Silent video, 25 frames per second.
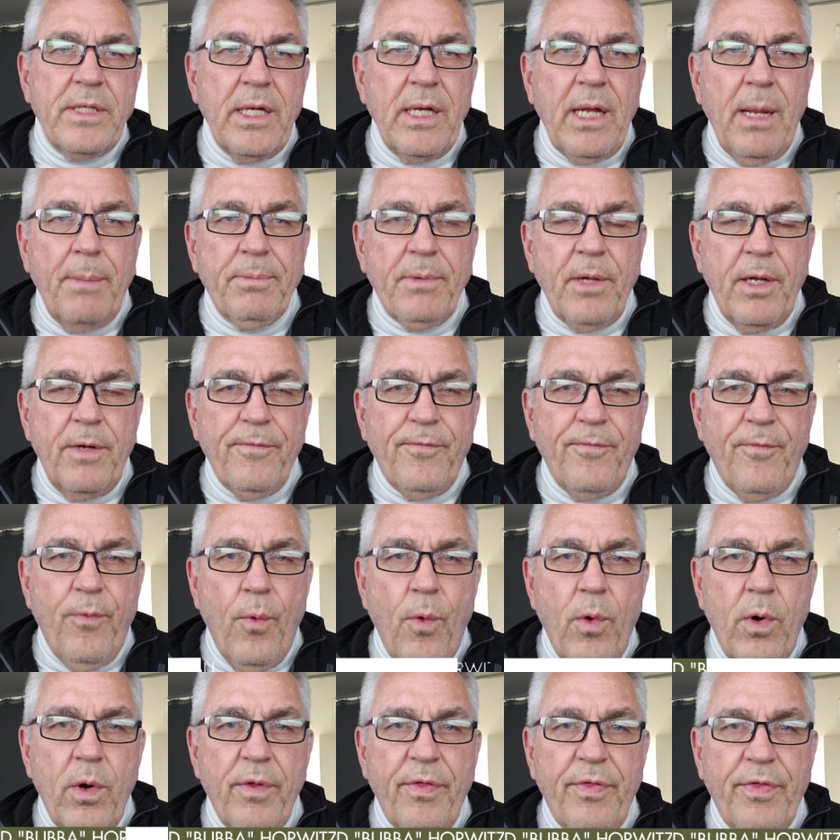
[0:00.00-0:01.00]
Day Update
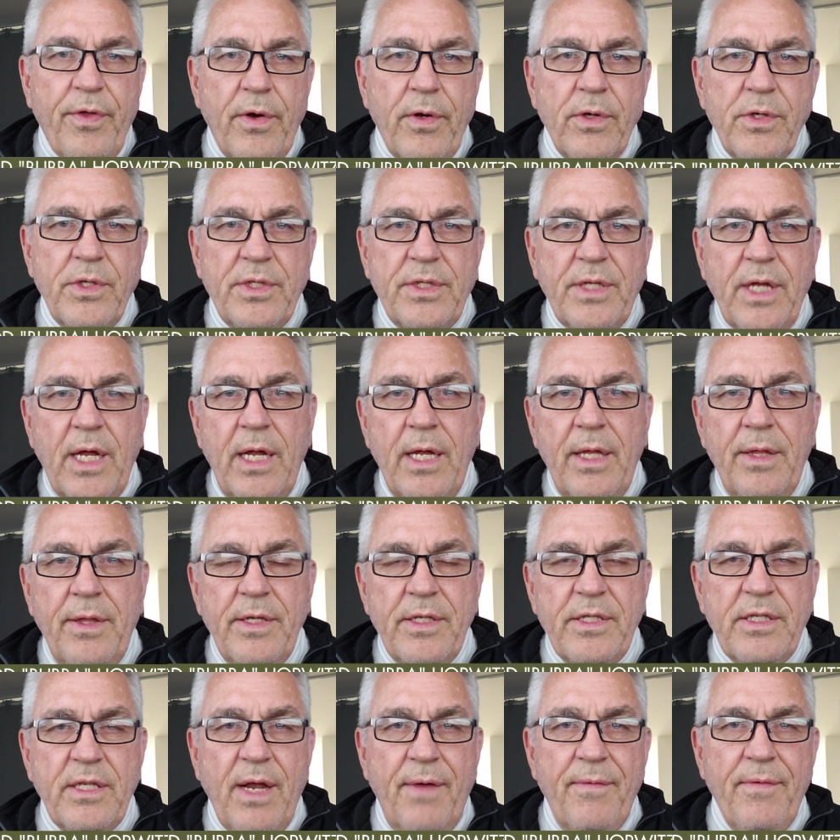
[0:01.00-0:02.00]
for Thursday,
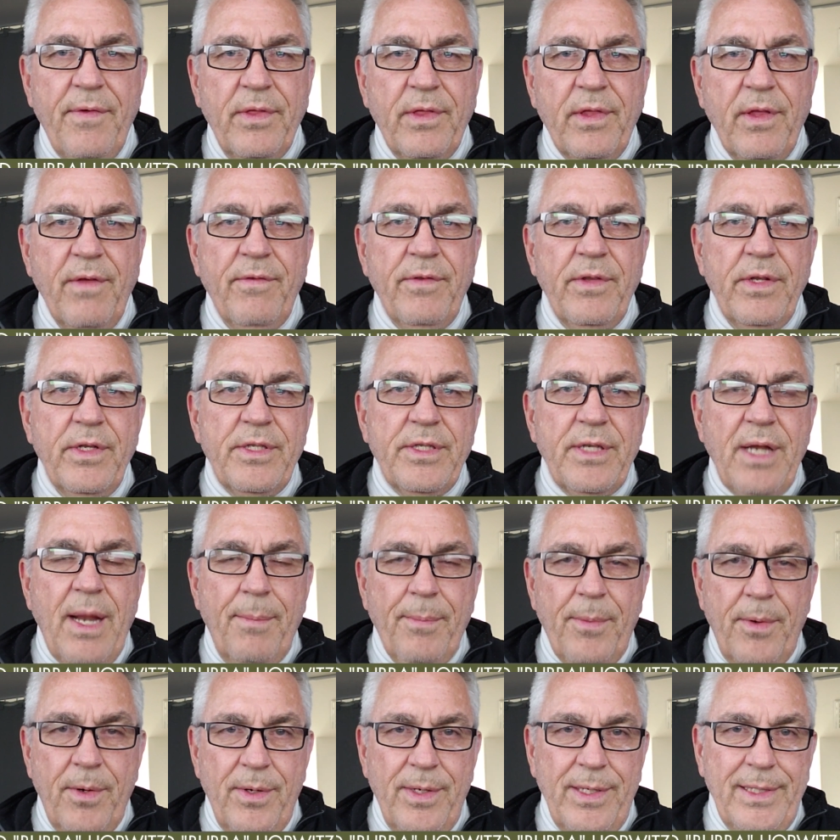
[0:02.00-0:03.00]
the 7th of
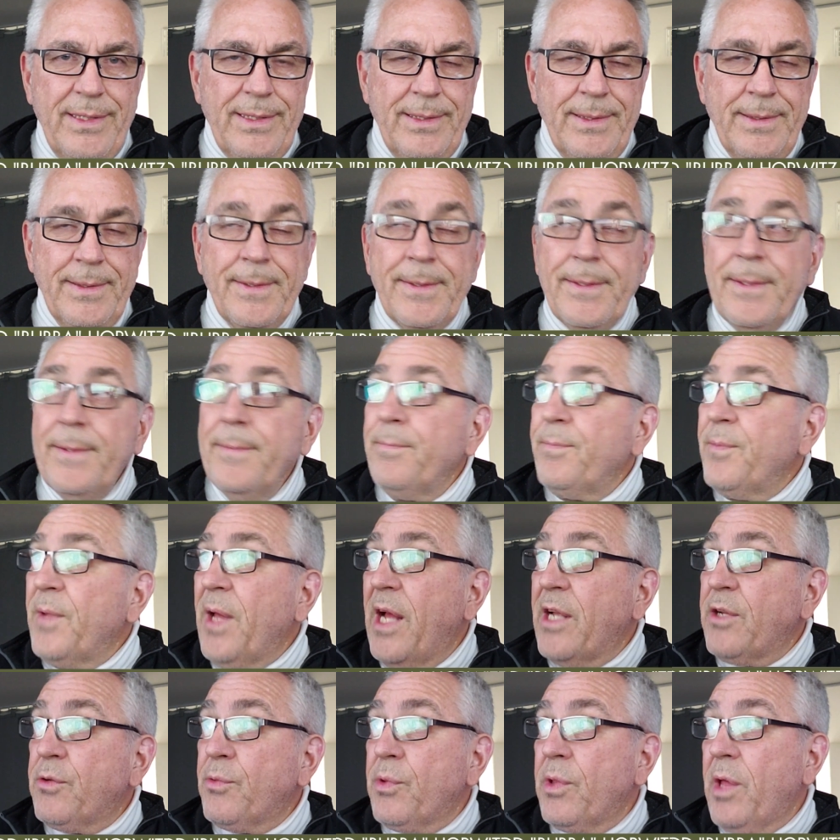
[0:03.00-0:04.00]
December. And
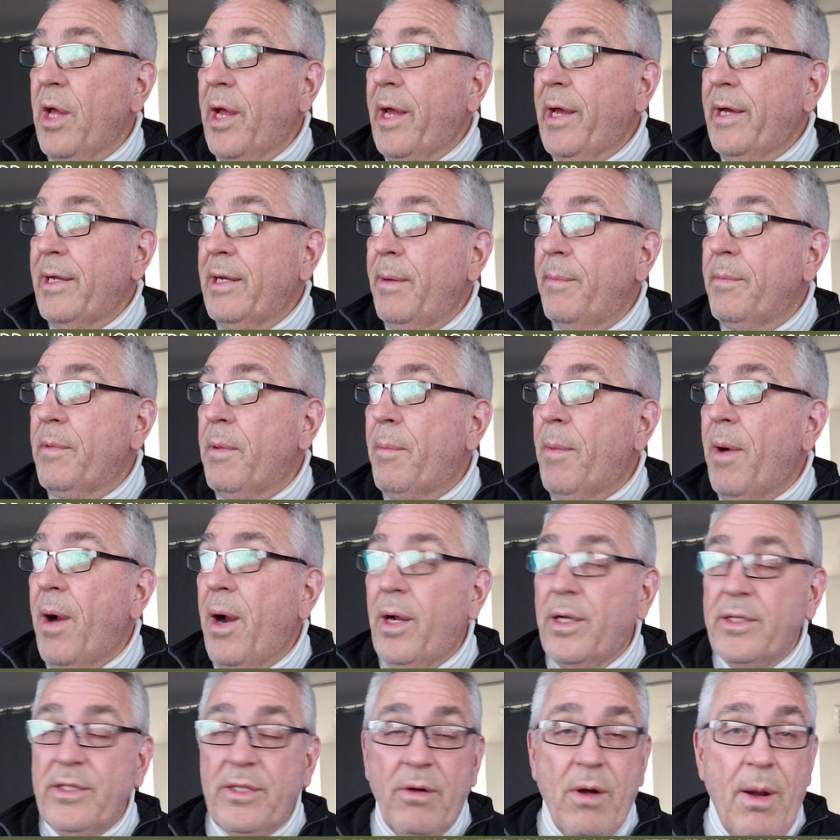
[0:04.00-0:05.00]
as we look at them, the
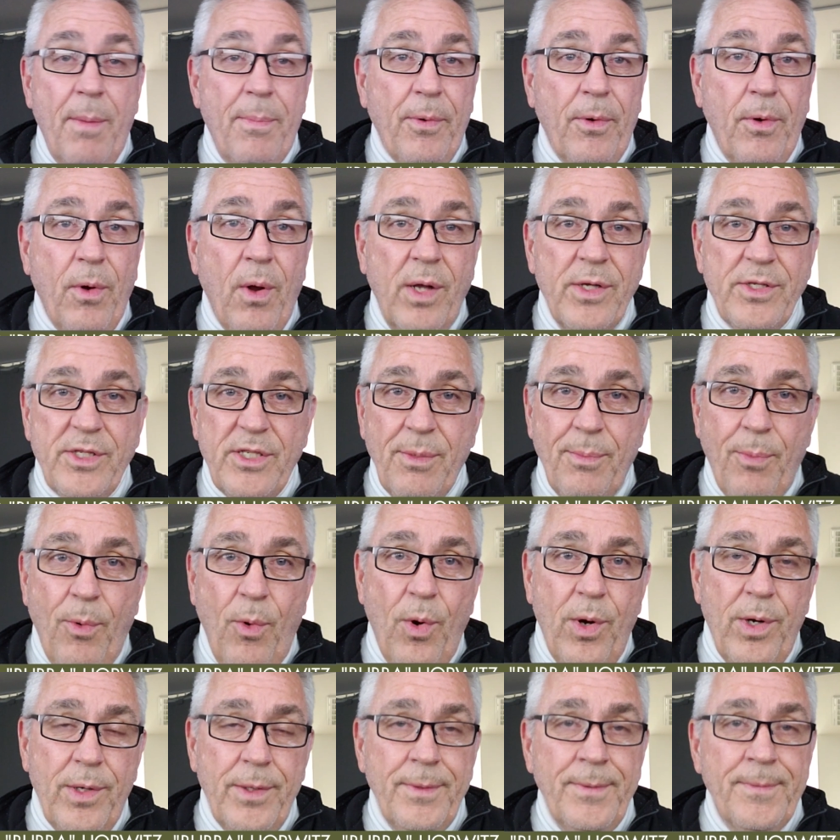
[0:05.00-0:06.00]
markets are up across the
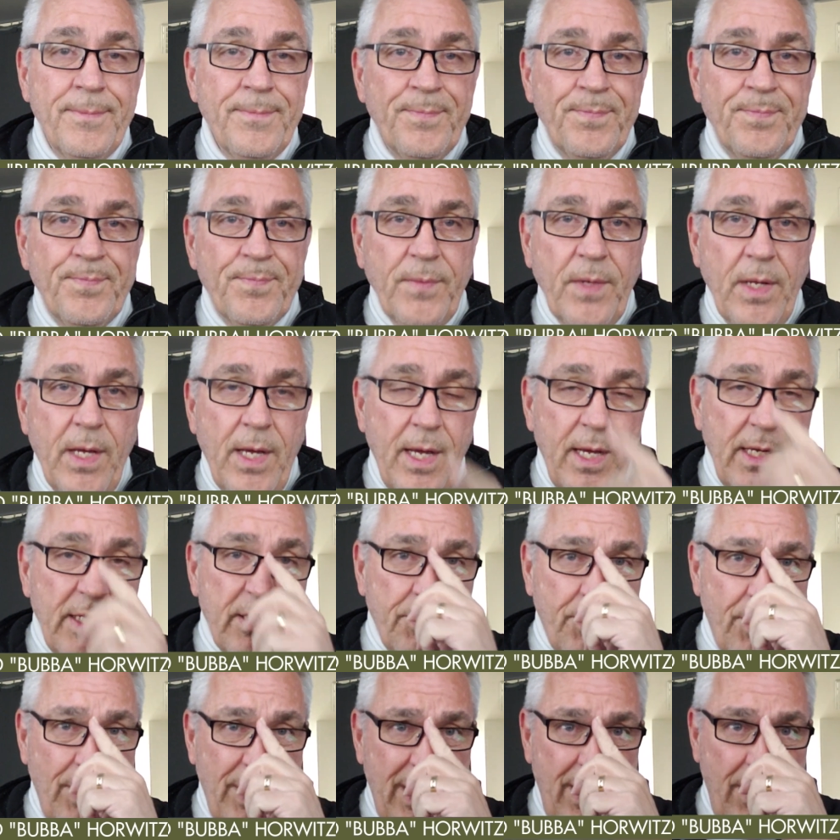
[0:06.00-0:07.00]
board
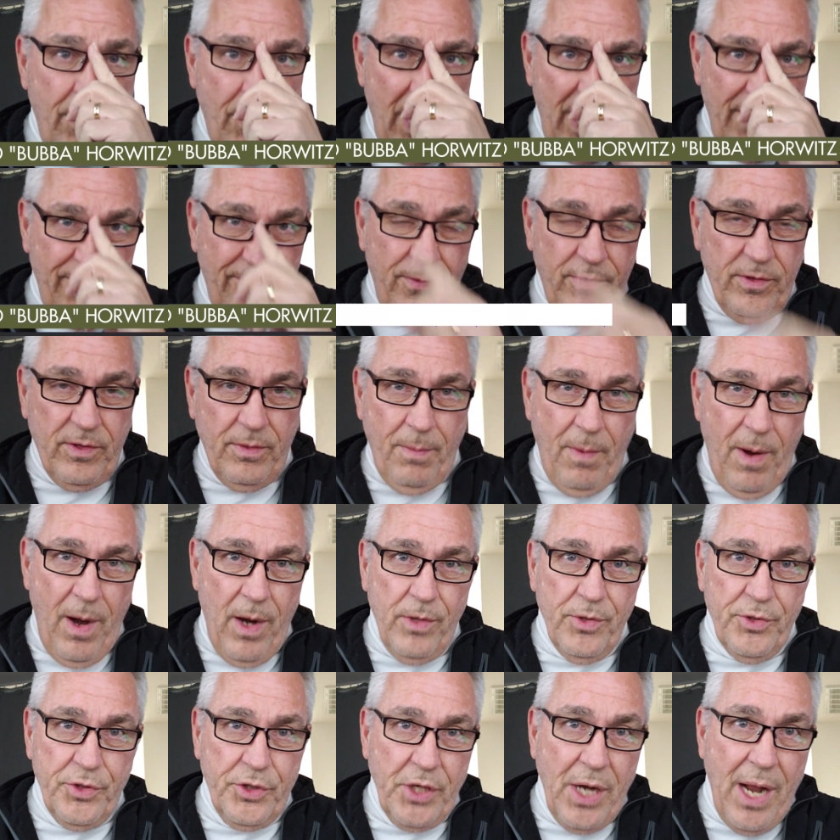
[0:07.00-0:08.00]
as we wait for
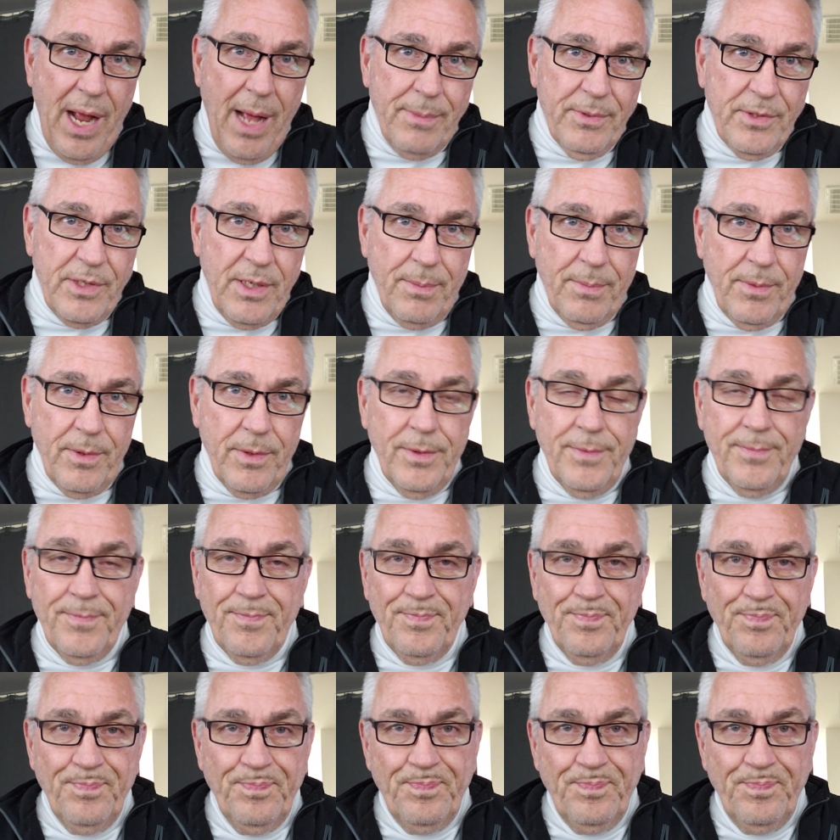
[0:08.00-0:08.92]
tomorrow's jobs number.